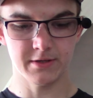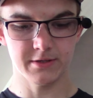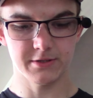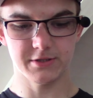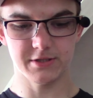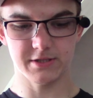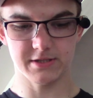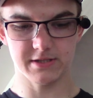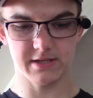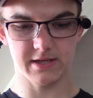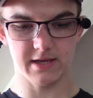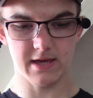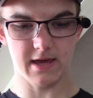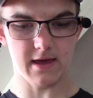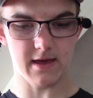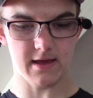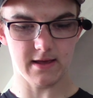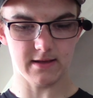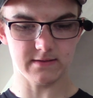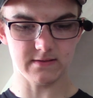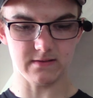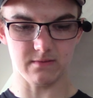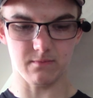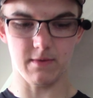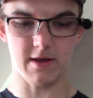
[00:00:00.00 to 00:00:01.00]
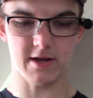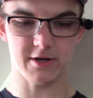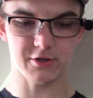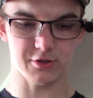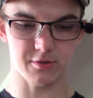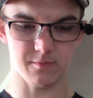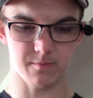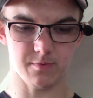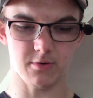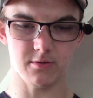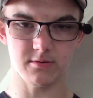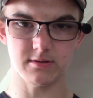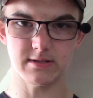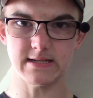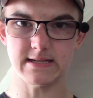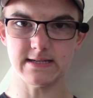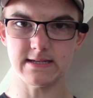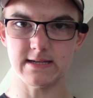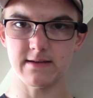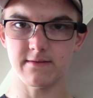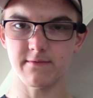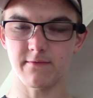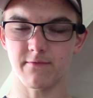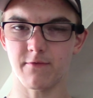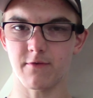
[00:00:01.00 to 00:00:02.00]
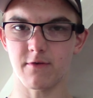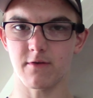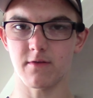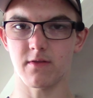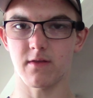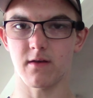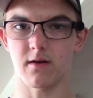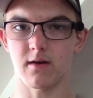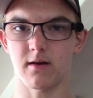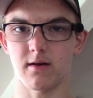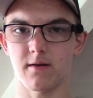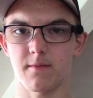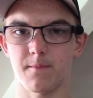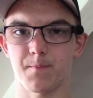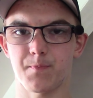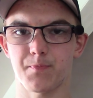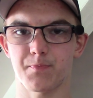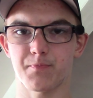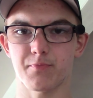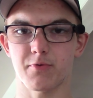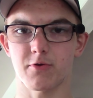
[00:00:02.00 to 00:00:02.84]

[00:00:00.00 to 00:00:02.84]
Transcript: just to get some extra protein in for the